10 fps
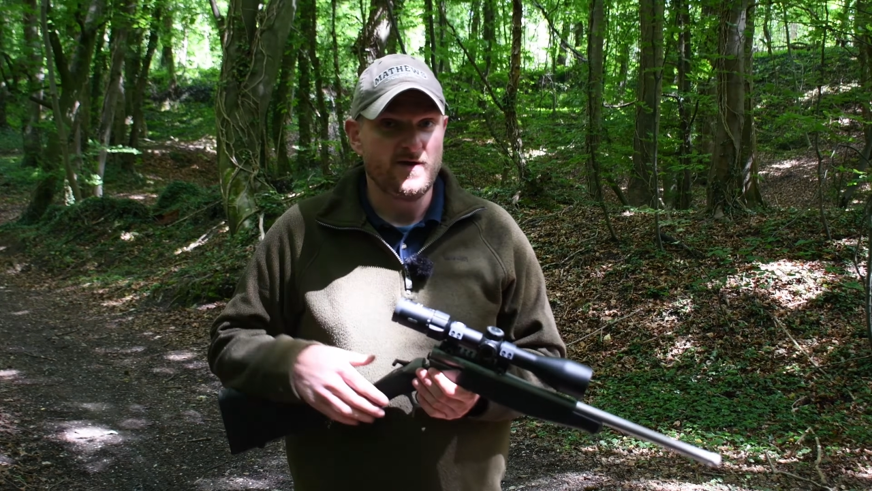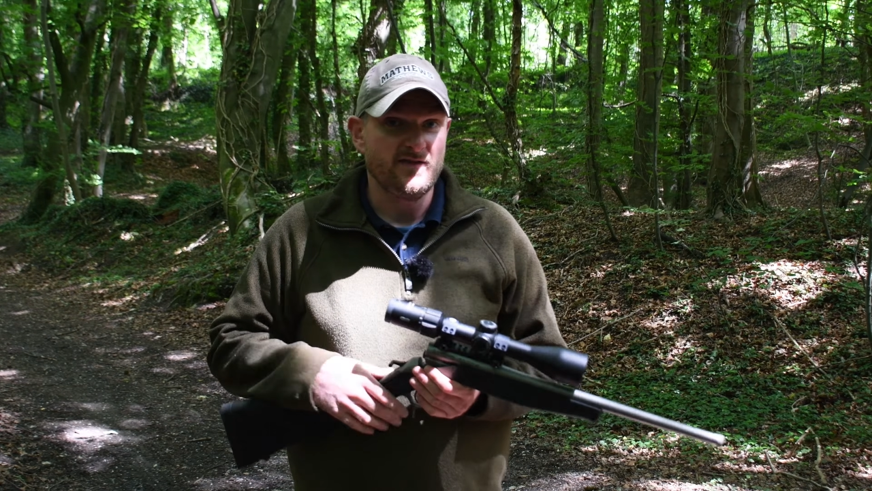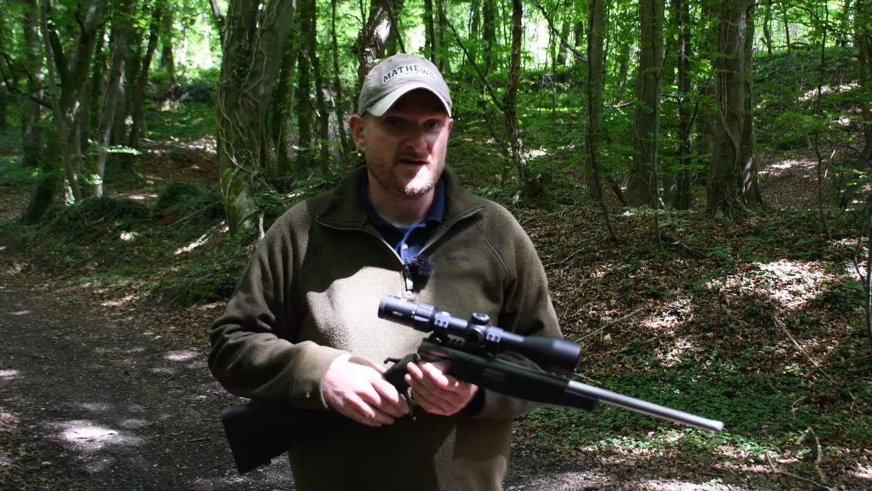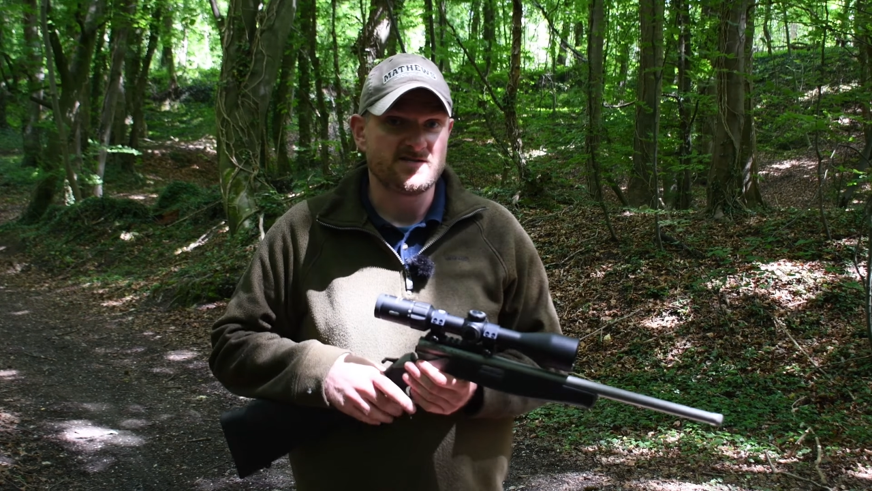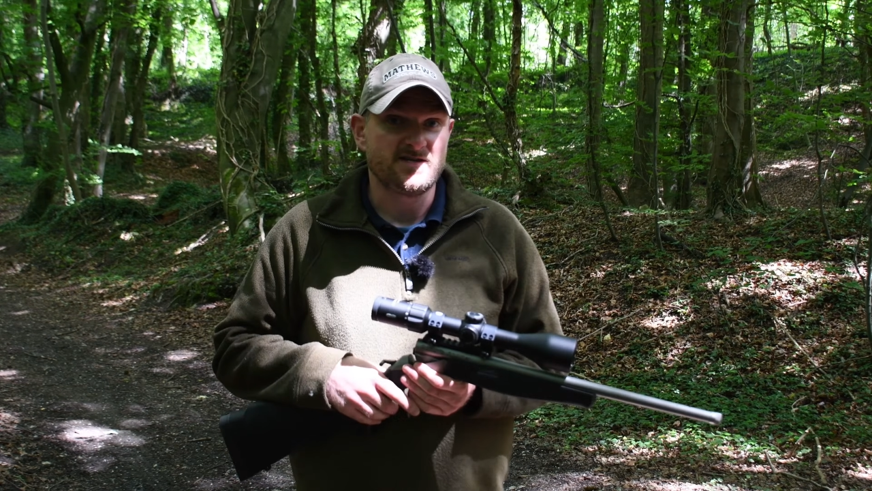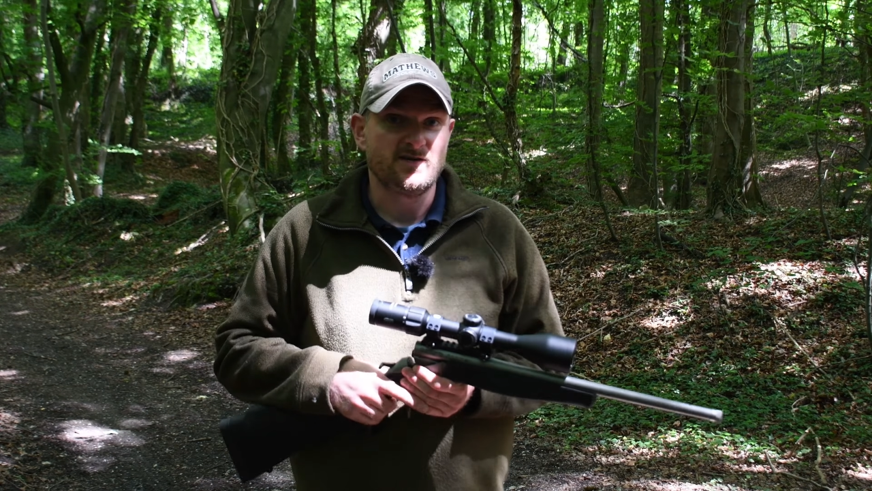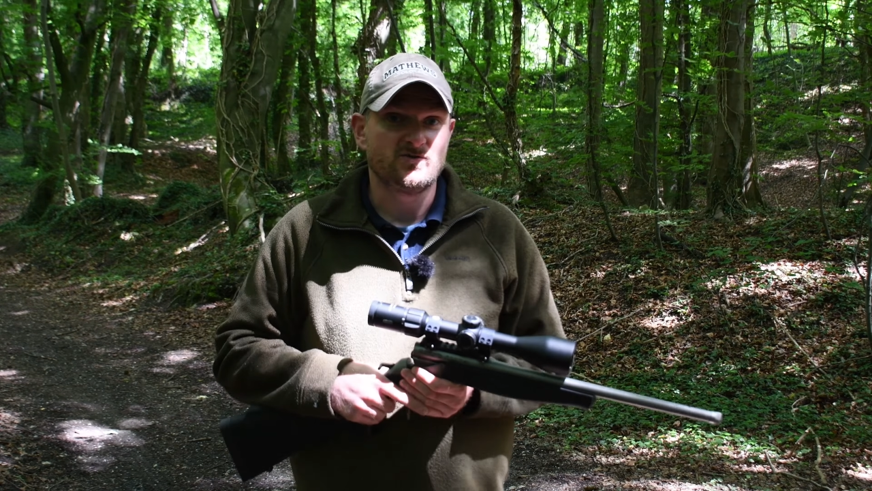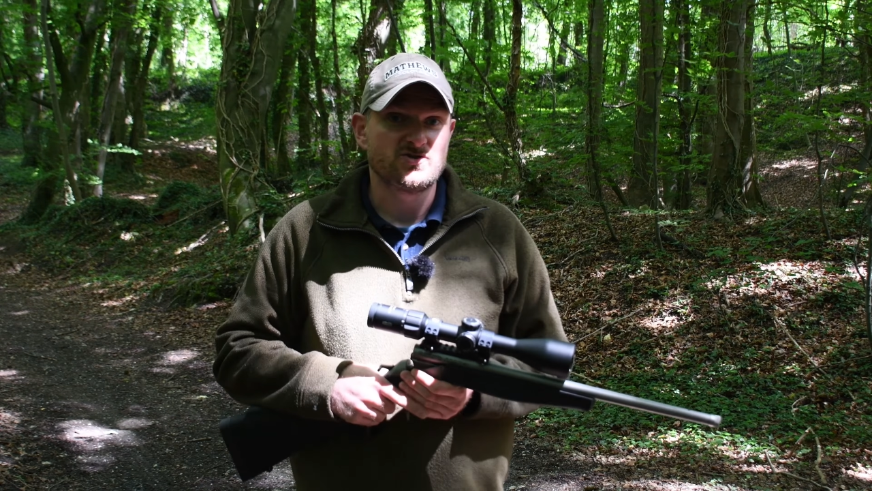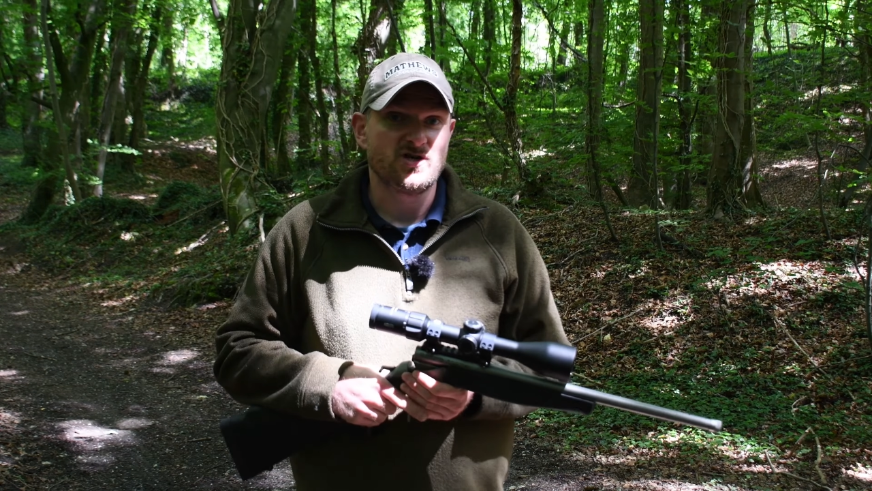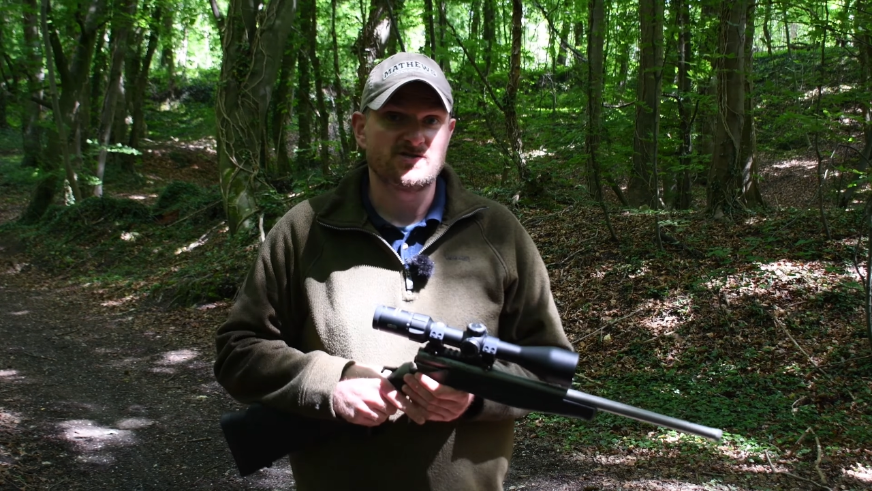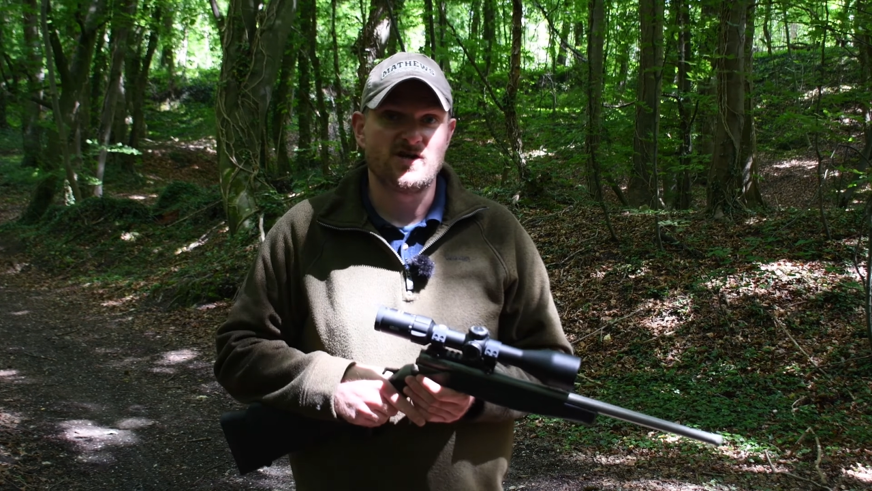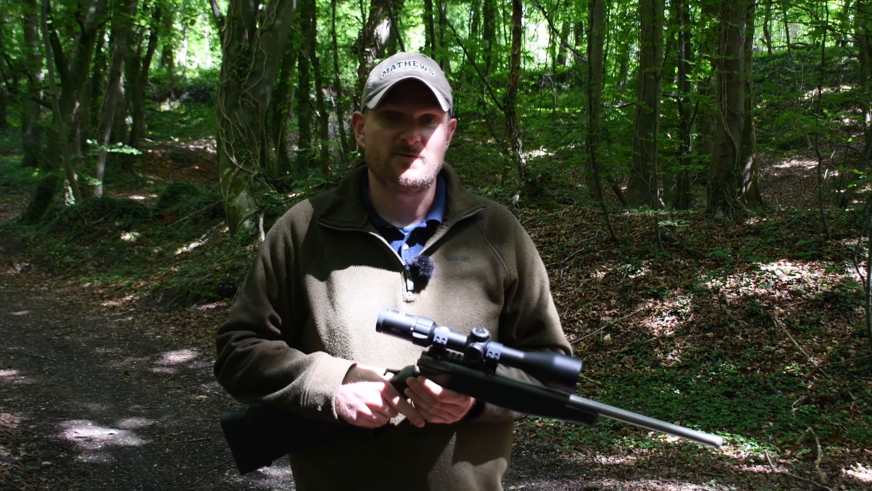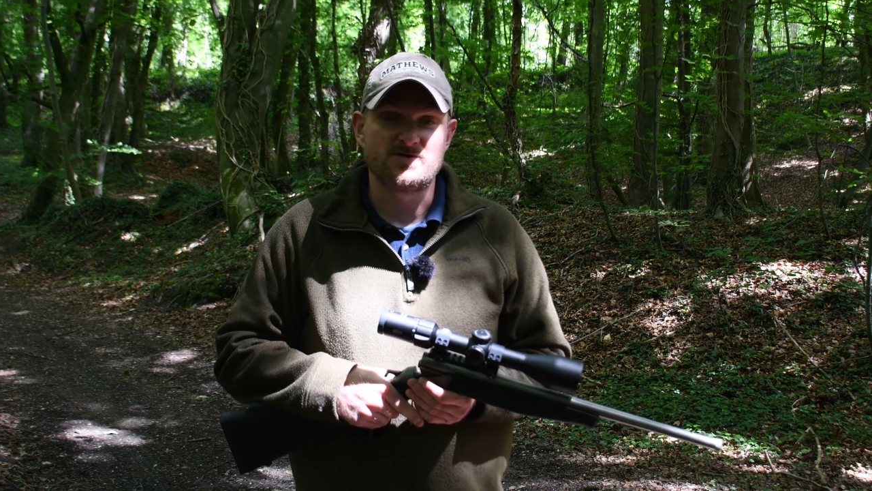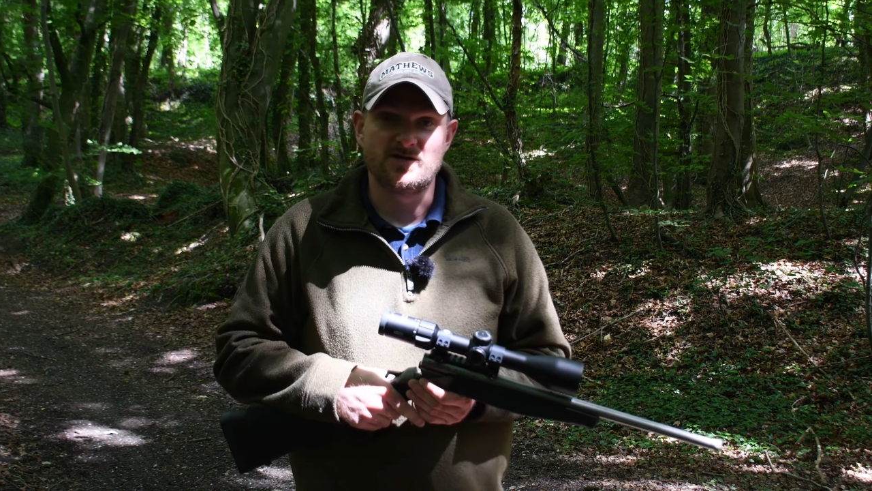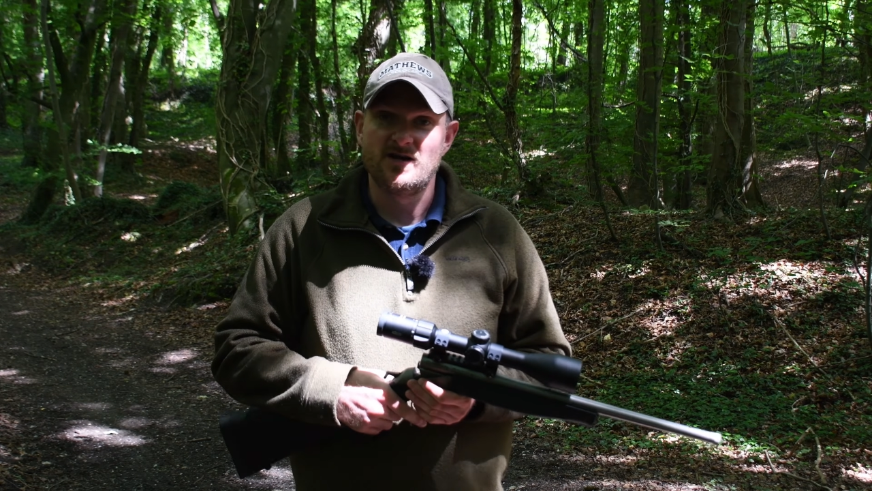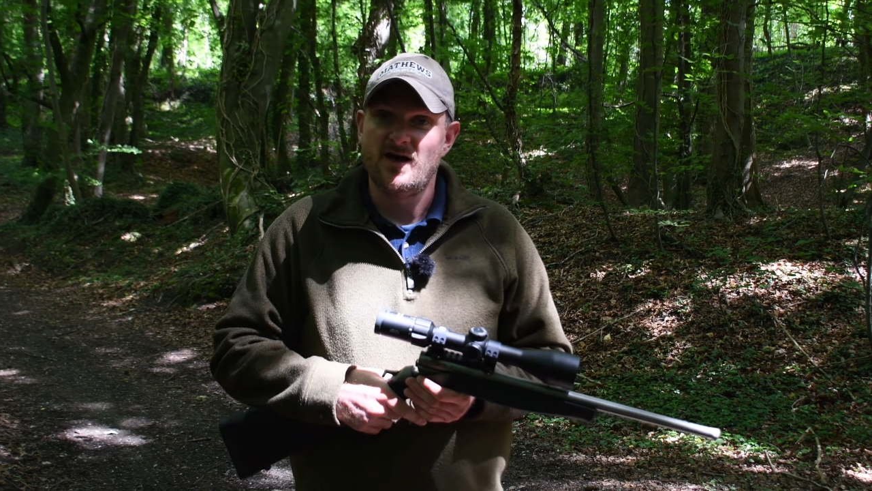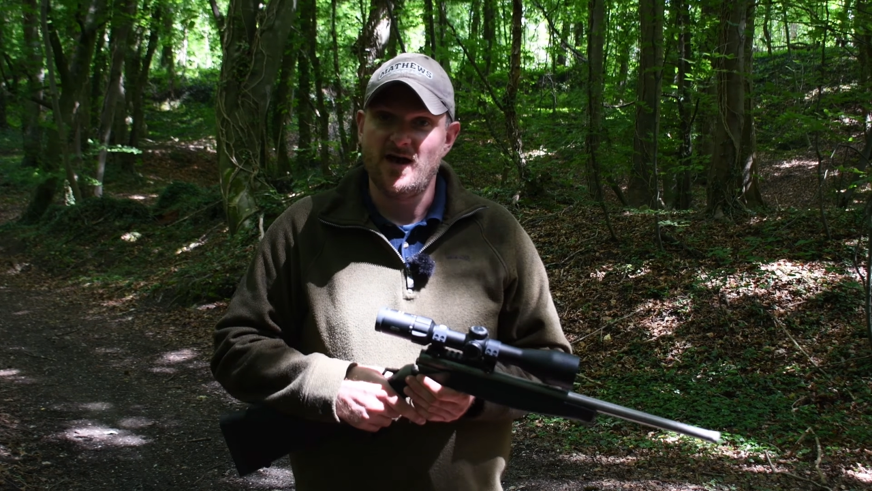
being that single shot option,